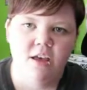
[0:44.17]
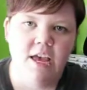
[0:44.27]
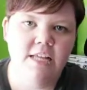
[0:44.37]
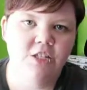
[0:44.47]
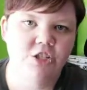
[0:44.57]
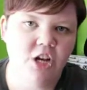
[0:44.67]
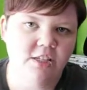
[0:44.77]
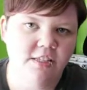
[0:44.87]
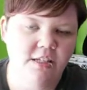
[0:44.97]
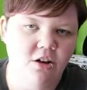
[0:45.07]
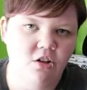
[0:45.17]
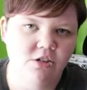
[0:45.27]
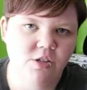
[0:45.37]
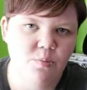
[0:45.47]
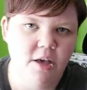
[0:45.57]
It's just ten
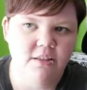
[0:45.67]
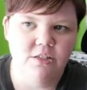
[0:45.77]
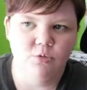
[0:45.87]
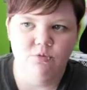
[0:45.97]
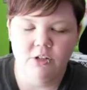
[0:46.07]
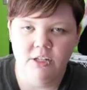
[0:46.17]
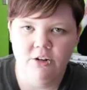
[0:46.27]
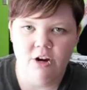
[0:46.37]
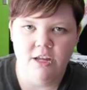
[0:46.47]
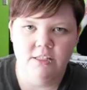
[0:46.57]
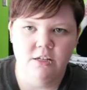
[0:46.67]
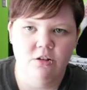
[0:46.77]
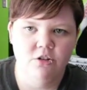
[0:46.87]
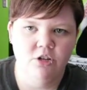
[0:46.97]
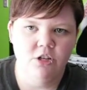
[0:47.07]
dollars a month. It's a really great
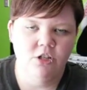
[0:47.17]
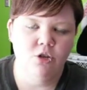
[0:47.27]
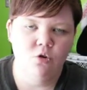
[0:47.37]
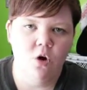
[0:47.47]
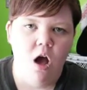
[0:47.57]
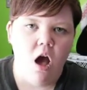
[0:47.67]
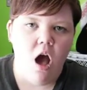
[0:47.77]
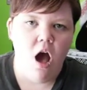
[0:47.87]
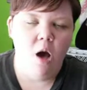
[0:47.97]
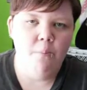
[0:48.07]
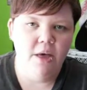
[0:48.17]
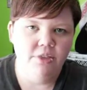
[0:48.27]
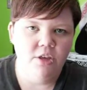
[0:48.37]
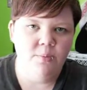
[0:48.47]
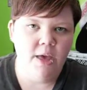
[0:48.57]
deal. You can do uh,
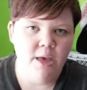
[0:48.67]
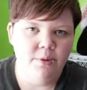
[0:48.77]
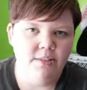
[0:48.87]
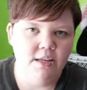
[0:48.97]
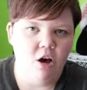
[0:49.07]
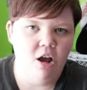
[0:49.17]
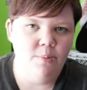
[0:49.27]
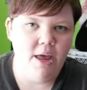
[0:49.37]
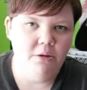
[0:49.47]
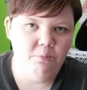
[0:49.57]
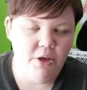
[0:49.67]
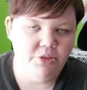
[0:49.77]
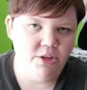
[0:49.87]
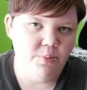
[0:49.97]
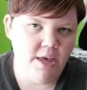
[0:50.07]
monthly payments, like automatic
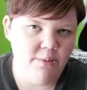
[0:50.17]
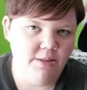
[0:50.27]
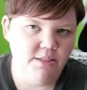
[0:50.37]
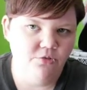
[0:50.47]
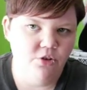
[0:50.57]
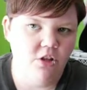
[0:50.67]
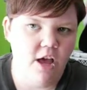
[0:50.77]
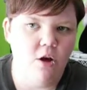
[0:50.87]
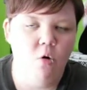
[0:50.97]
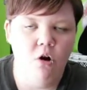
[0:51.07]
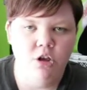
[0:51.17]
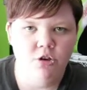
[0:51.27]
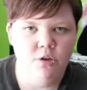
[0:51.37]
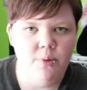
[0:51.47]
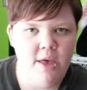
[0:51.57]
monthly payments if you like, or you
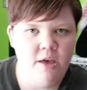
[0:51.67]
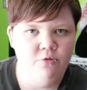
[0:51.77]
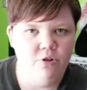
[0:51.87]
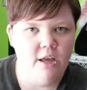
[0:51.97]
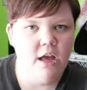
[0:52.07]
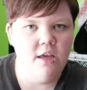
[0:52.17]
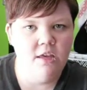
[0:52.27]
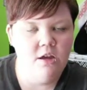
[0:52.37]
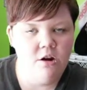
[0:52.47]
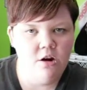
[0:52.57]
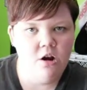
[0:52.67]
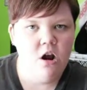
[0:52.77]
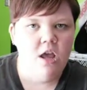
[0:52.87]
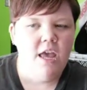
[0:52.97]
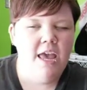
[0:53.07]
can pay for like a year
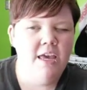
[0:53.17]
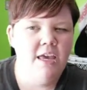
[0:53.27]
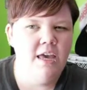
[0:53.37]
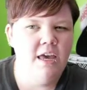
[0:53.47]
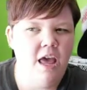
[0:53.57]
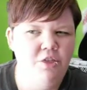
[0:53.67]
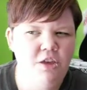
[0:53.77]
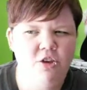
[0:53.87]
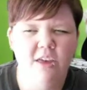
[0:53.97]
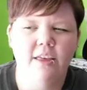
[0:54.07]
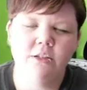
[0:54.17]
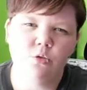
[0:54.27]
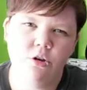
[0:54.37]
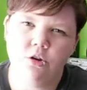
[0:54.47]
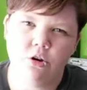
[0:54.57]
and get, I think you get like
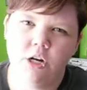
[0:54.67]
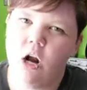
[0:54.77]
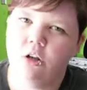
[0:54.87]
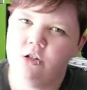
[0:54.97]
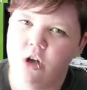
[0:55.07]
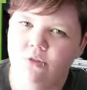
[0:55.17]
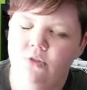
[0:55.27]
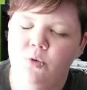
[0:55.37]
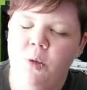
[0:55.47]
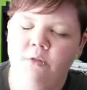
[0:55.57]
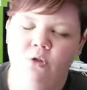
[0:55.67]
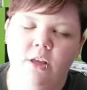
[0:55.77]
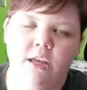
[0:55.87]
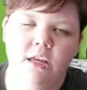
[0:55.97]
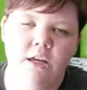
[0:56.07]
twenty or thirty dollars off if you pay for
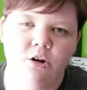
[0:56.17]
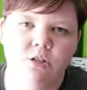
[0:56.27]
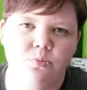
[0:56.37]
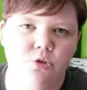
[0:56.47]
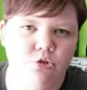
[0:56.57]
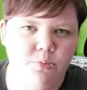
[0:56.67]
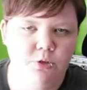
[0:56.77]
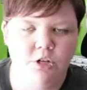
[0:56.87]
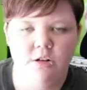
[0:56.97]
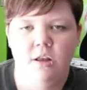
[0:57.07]
like a year subscription.